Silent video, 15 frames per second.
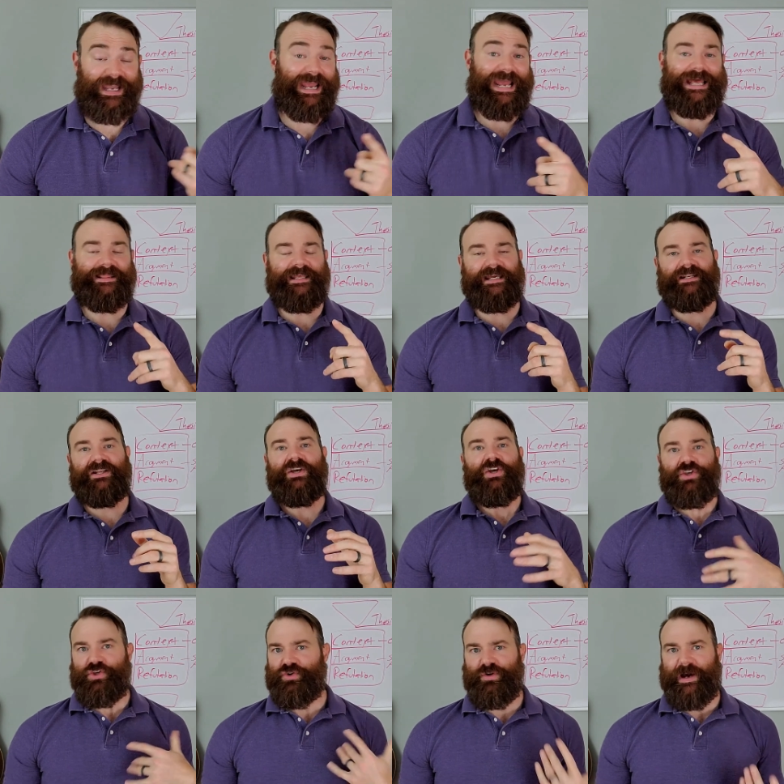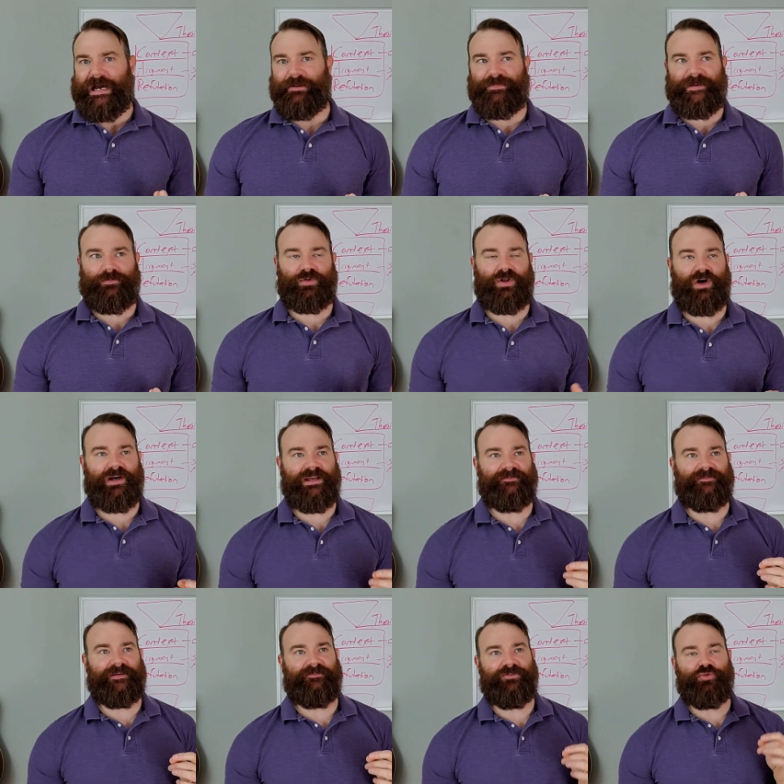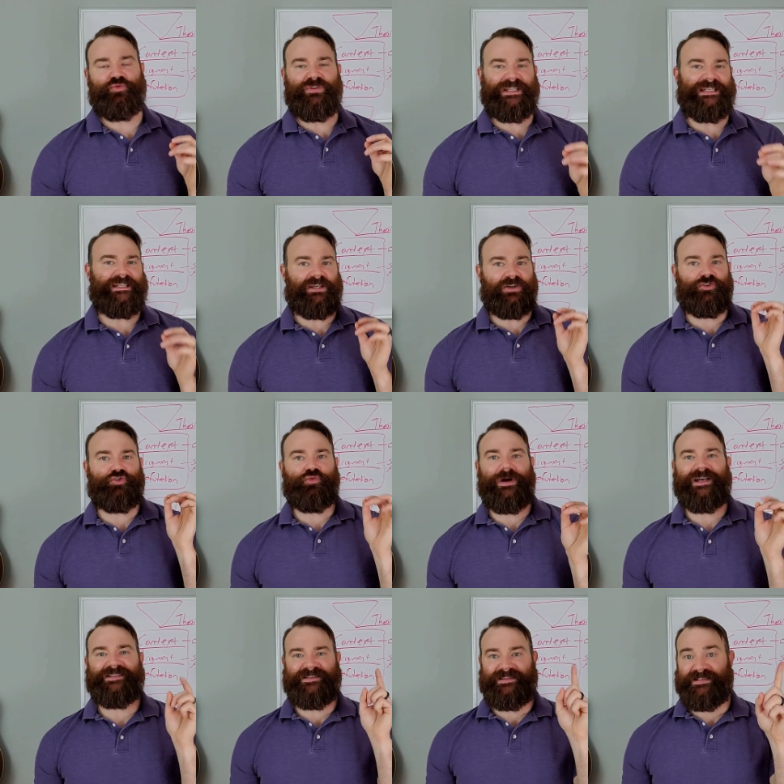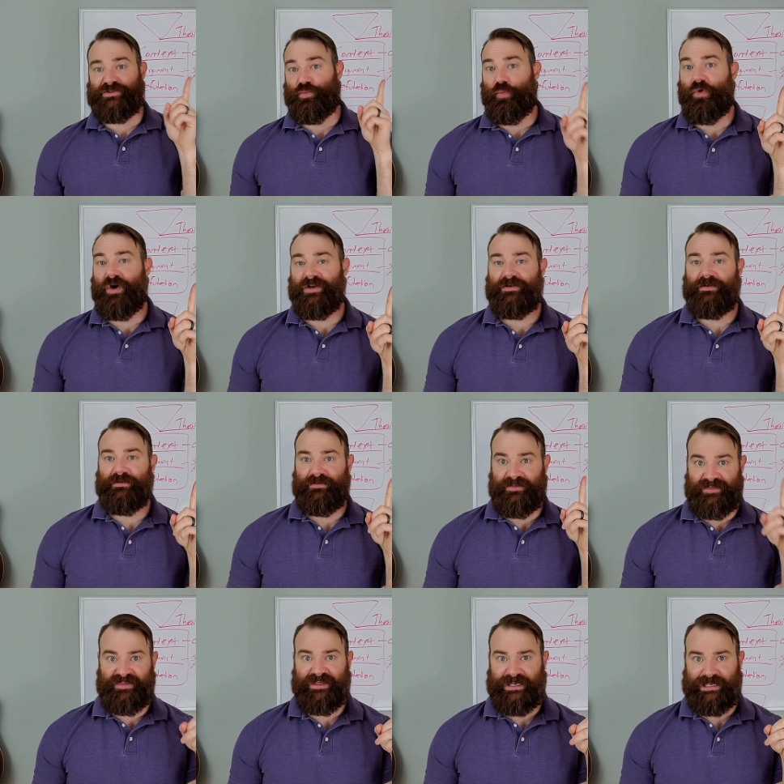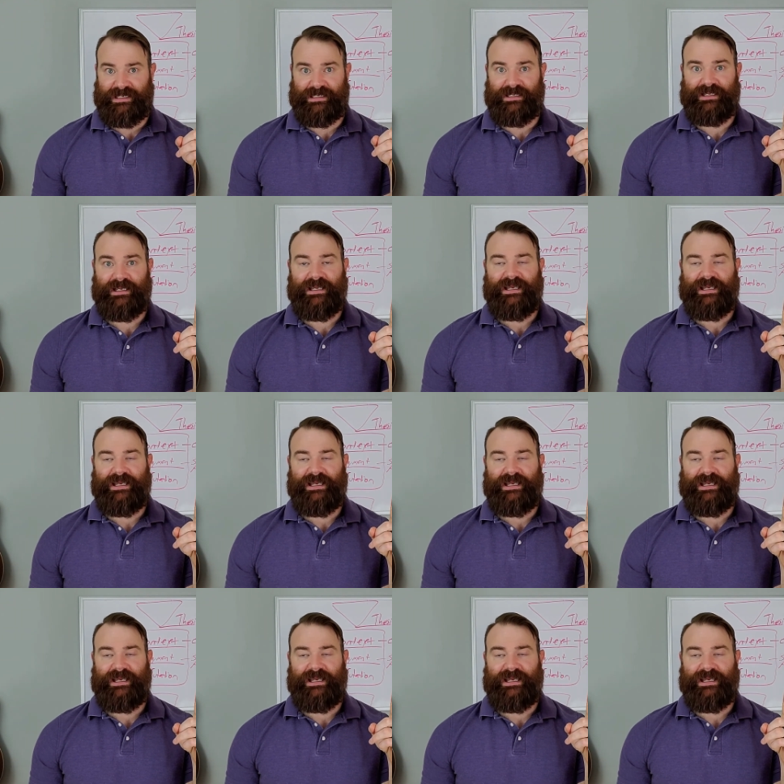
And then you know how people are. If you didn't address this one thing,